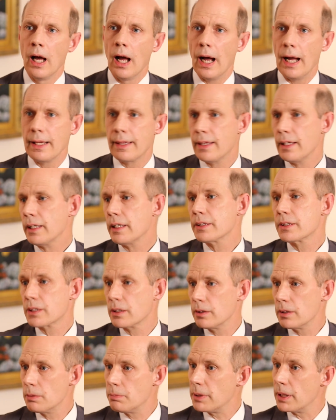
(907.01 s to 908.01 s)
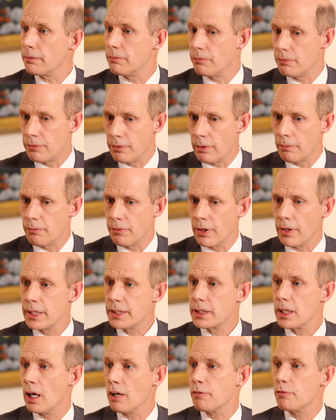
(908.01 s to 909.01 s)
I think it's going to be very
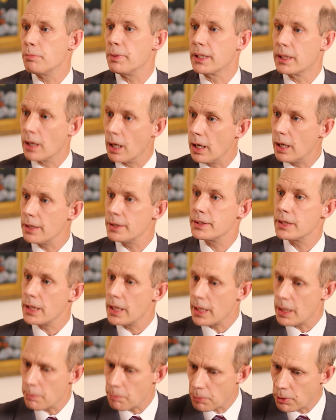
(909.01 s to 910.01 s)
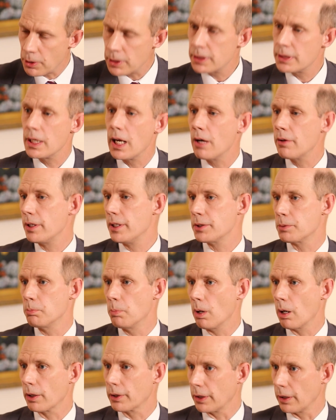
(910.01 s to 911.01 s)
tough because he put down his
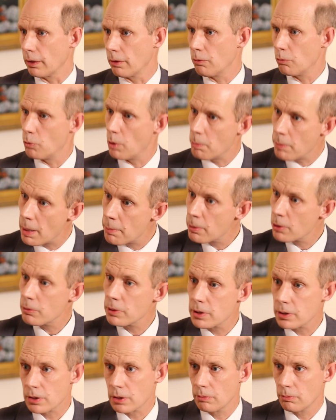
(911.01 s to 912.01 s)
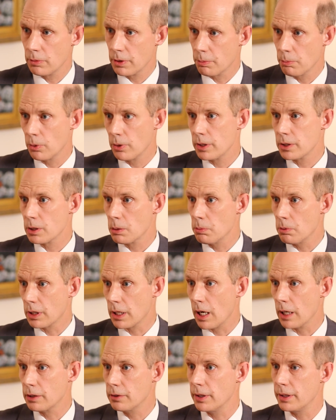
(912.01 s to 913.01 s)
marker. Remember with Moritomo
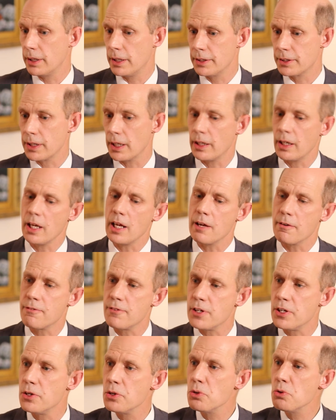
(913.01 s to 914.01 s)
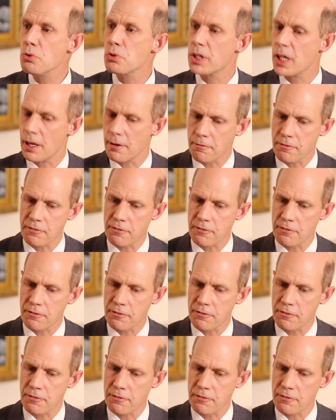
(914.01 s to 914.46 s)
Gakuen, he said, if you can